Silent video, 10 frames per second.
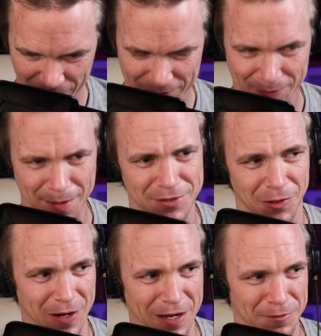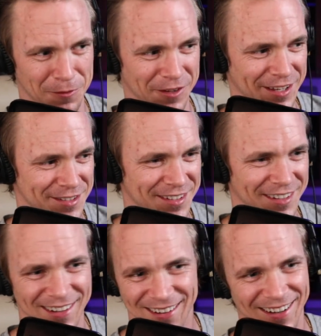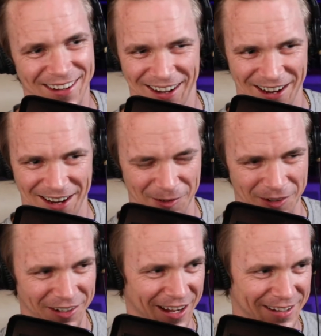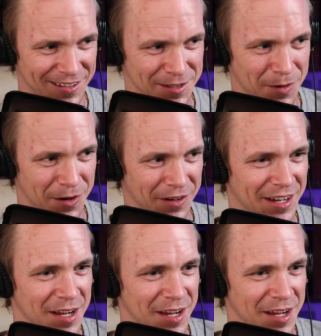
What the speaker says: I'm so grateful for this. I really like this part